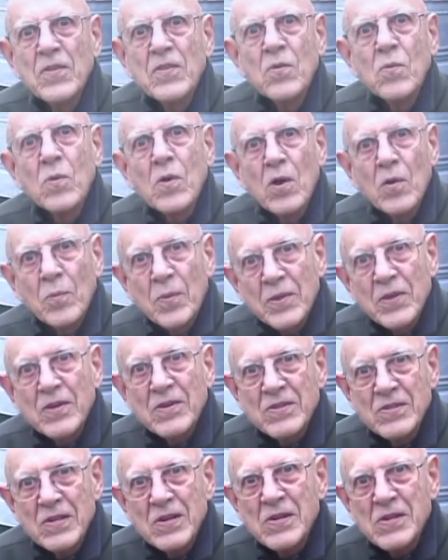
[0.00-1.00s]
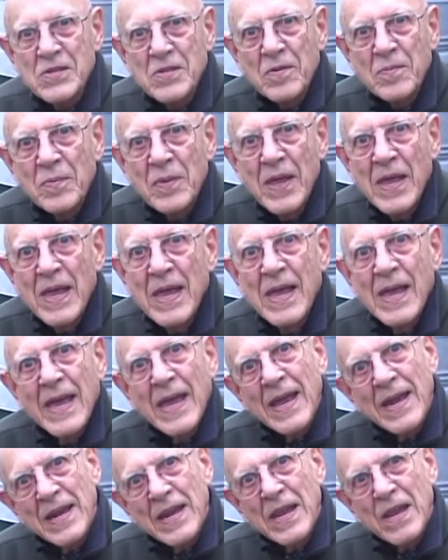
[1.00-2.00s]
the world with his system.
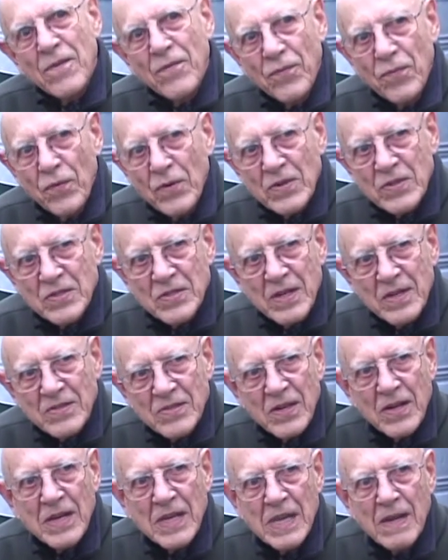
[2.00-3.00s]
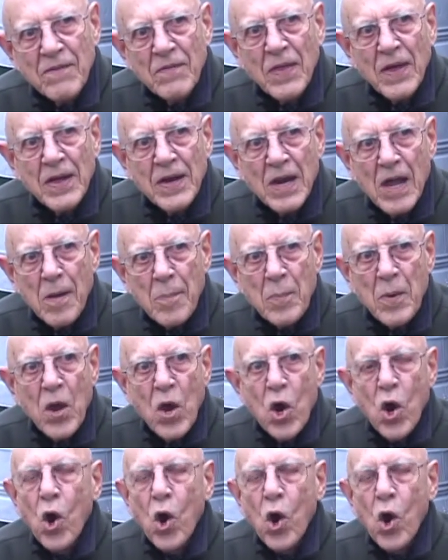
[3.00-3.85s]
And he forced Tesla to give that up,